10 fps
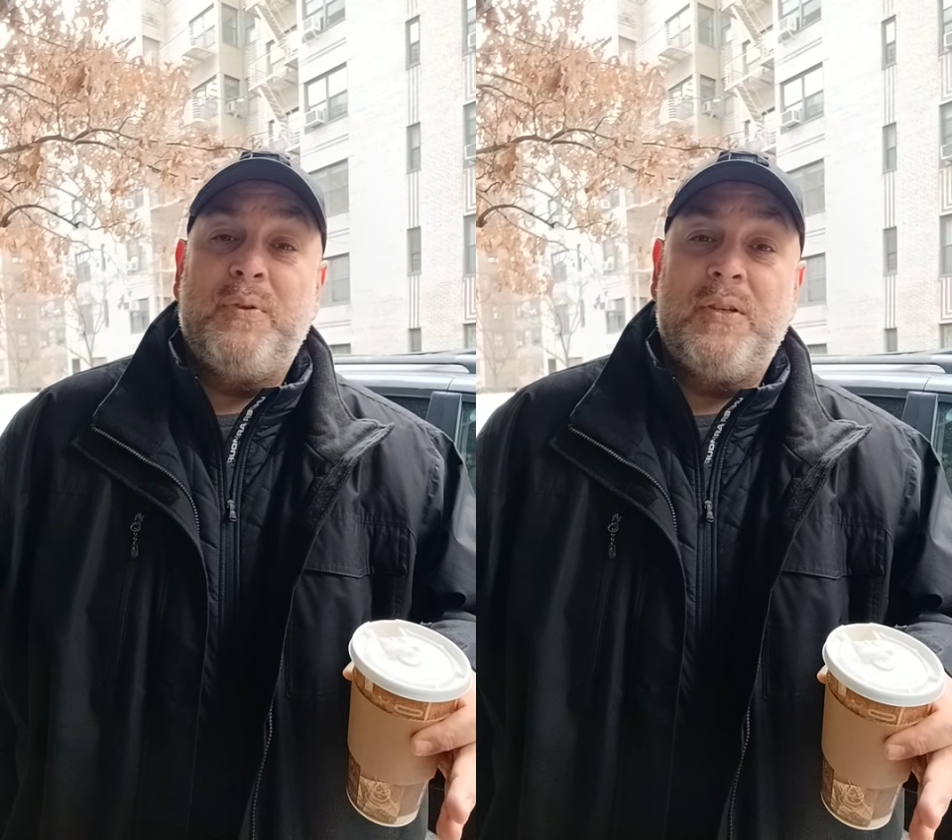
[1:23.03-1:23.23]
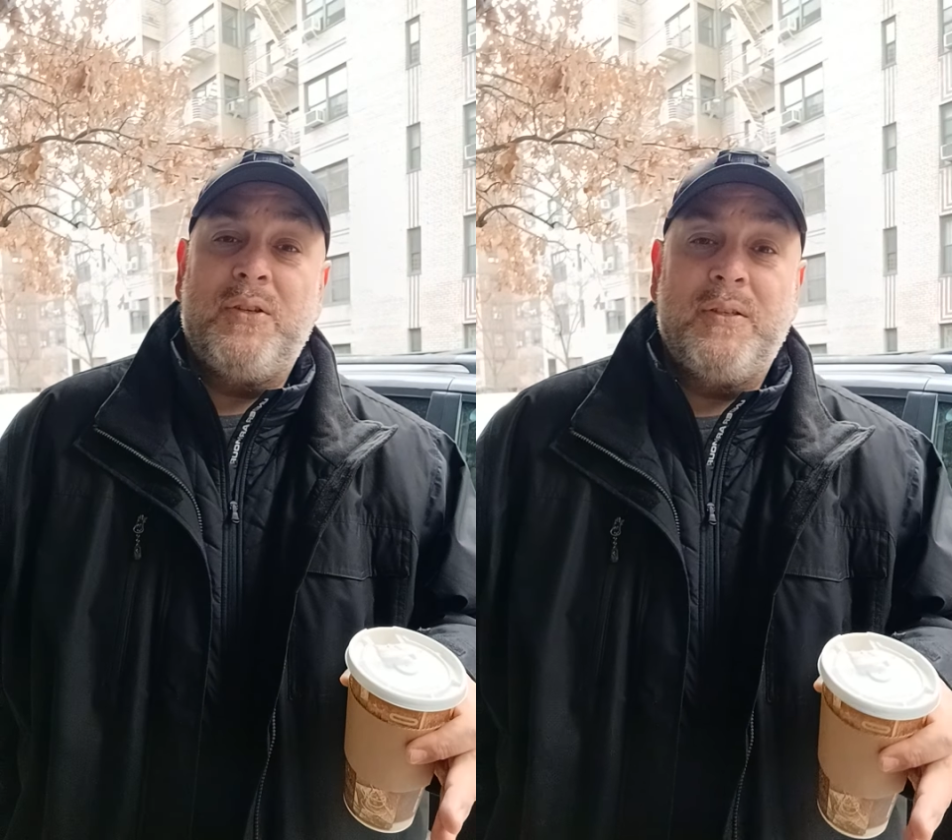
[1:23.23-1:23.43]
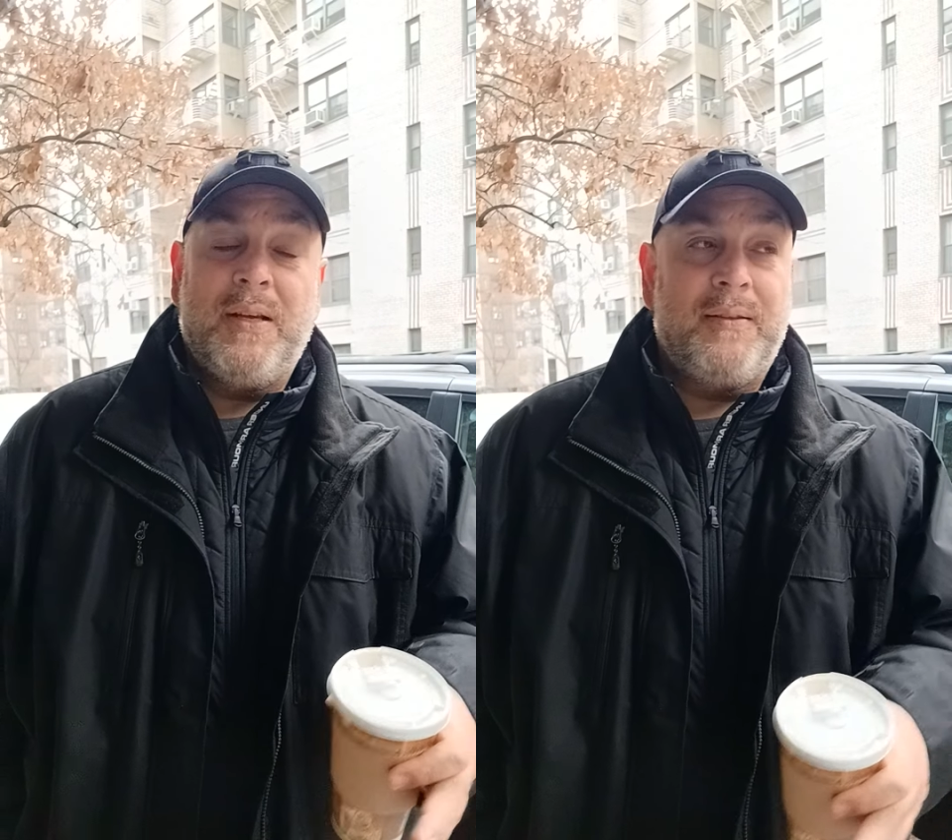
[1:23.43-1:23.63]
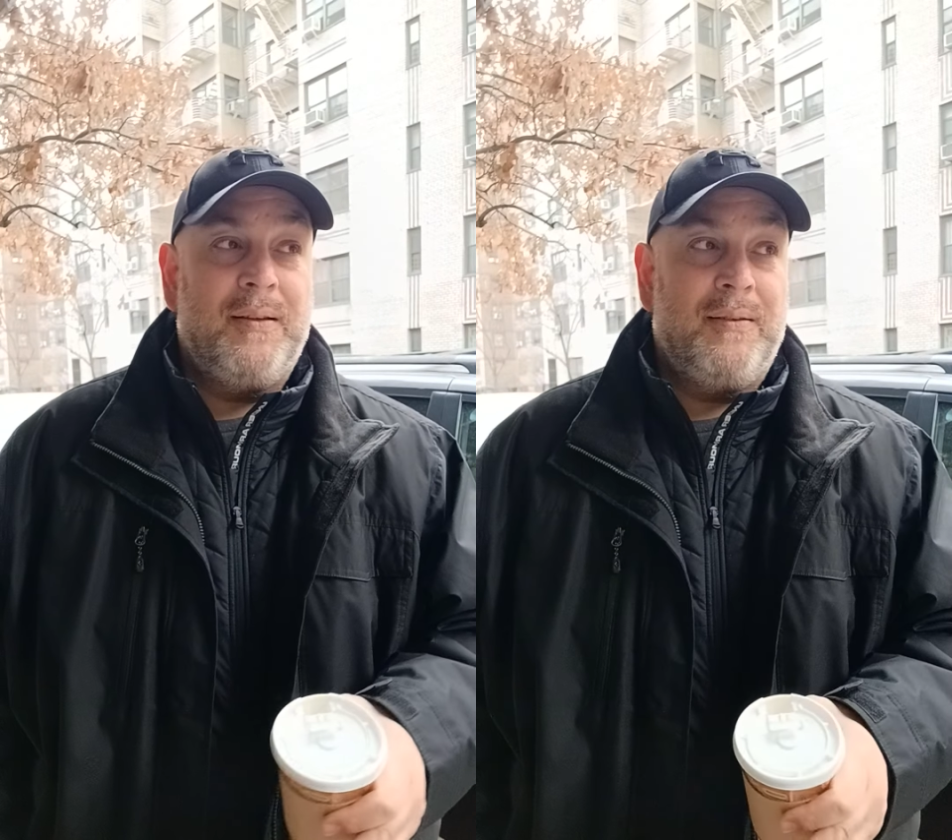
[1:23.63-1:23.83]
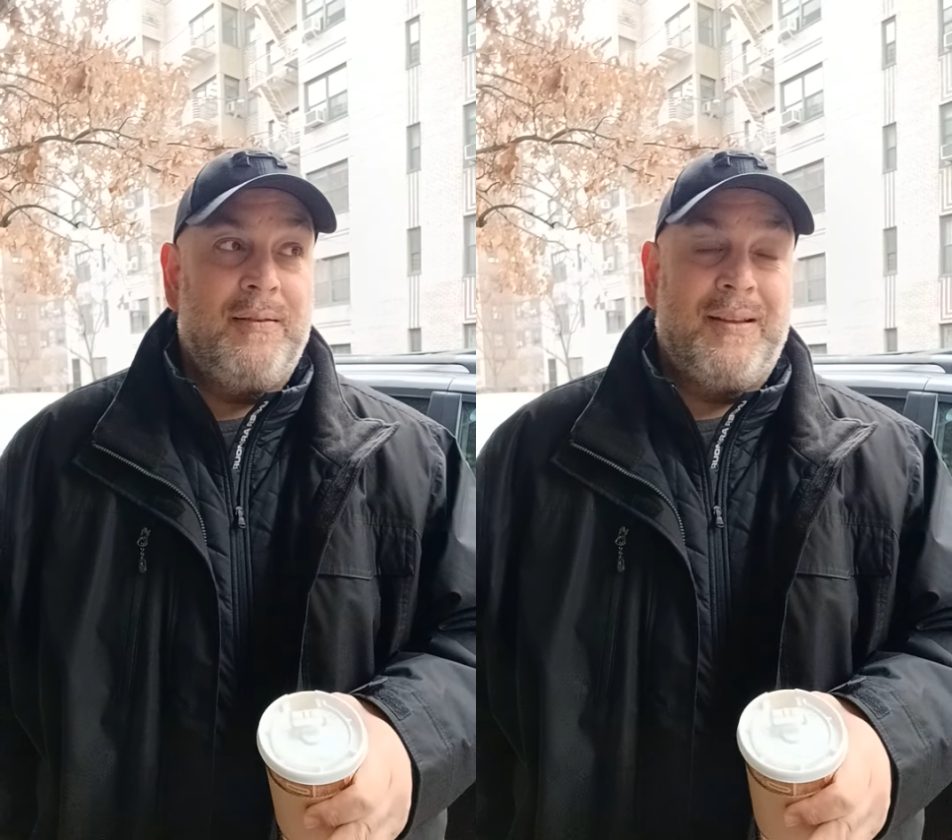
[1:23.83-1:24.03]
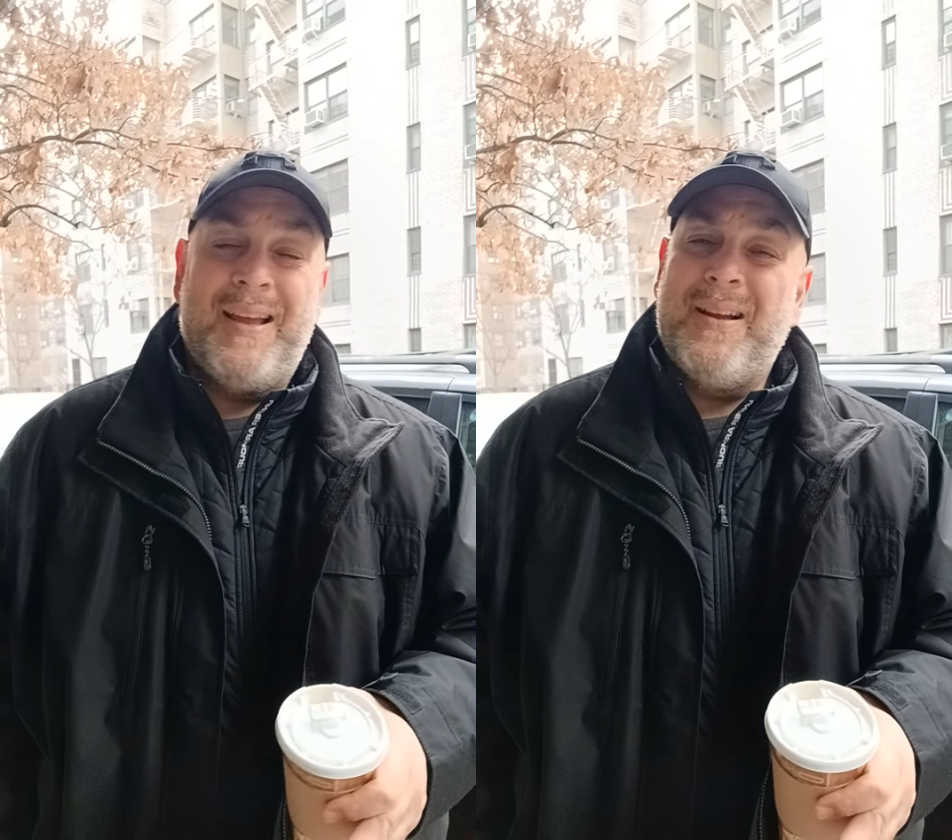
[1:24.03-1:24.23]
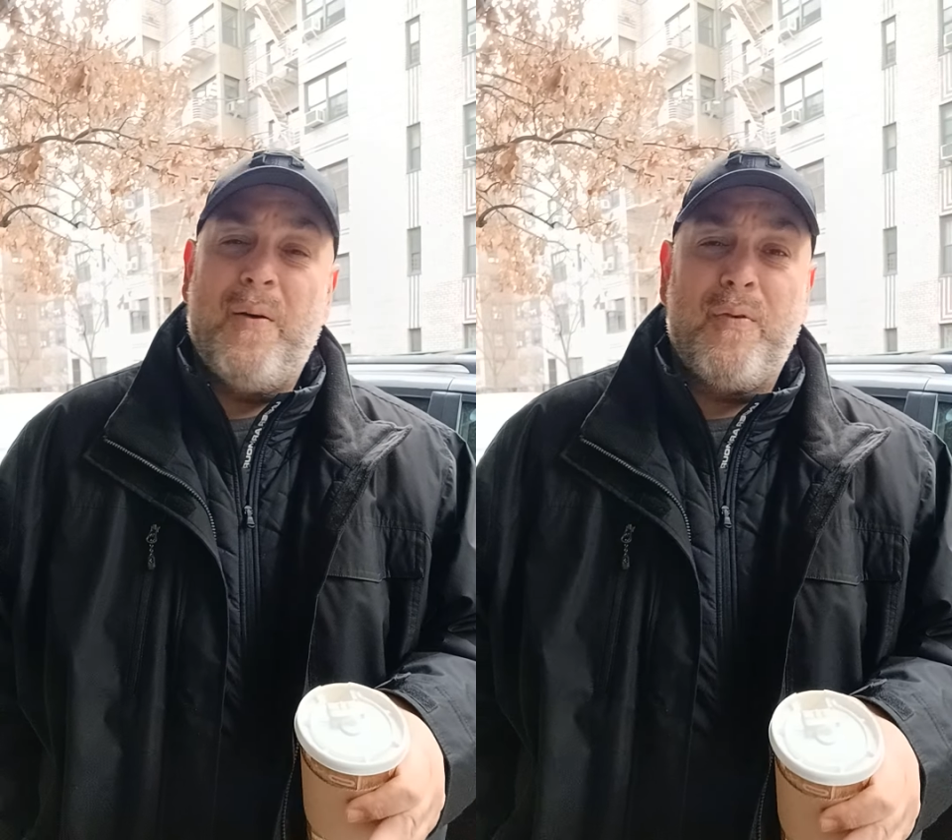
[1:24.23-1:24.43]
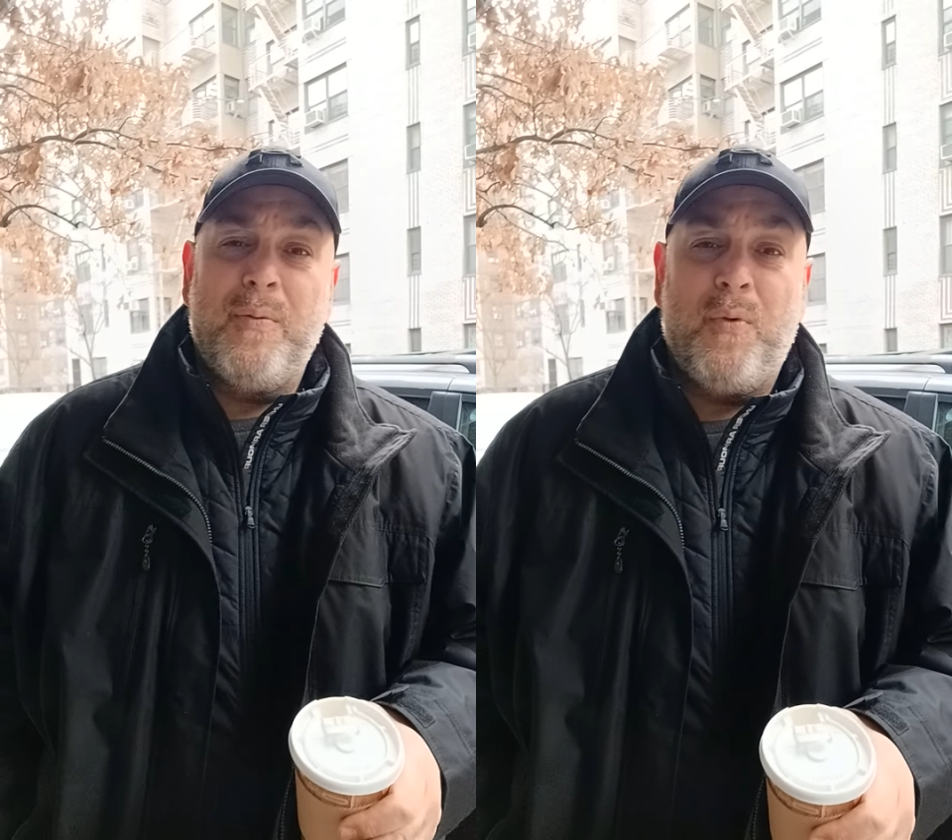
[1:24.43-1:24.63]
positions out there? Can't
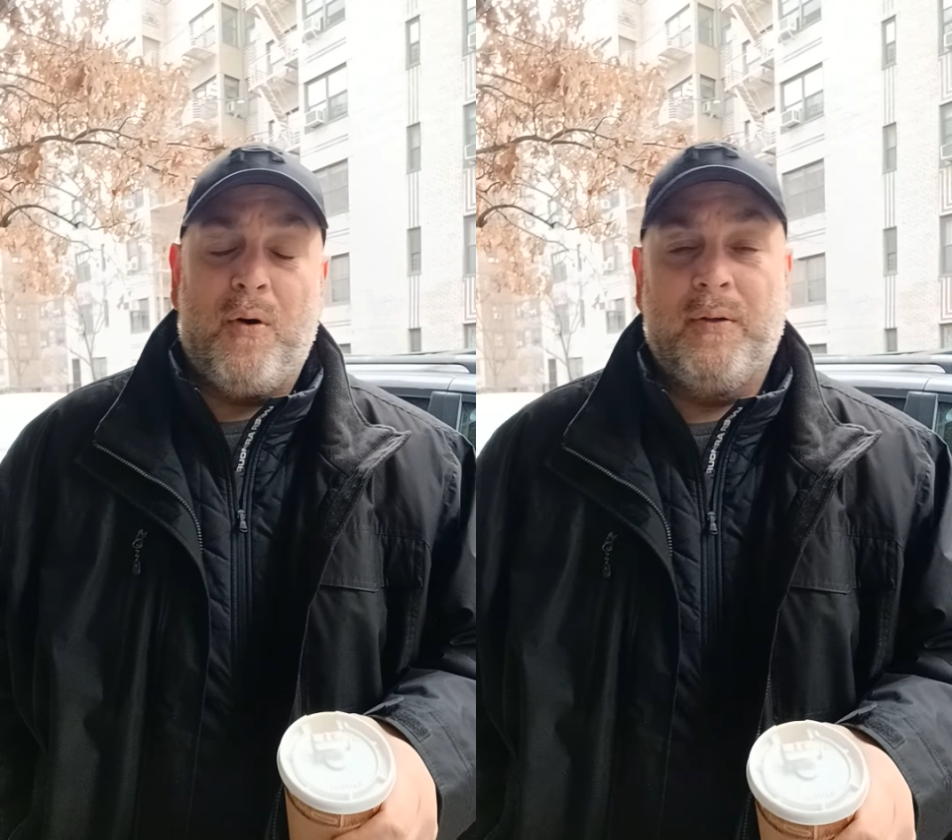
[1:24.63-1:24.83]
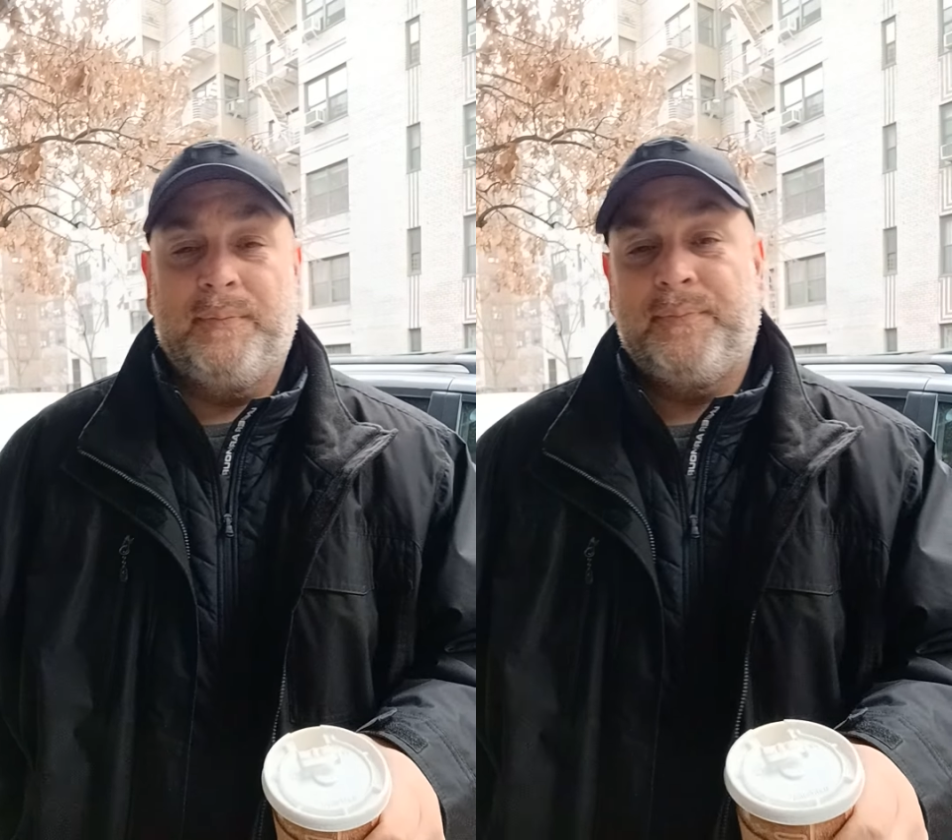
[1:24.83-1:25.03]
cover them all.